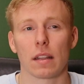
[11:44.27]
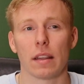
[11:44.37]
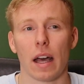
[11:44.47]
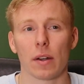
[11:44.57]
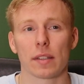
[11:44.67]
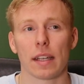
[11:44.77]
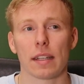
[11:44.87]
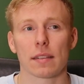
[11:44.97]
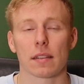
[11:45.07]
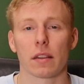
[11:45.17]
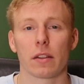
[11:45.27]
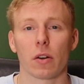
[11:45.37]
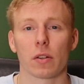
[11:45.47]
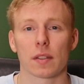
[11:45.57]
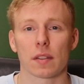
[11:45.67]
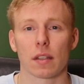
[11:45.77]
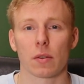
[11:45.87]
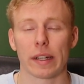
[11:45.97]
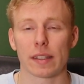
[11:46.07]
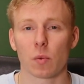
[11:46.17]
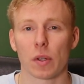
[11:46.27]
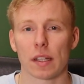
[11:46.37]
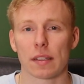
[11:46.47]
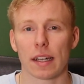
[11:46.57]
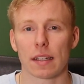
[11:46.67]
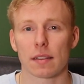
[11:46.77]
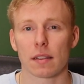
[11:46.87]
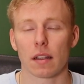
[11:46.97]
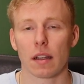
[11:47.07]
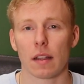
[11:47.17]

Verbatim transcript: nowadays those ransomware attacks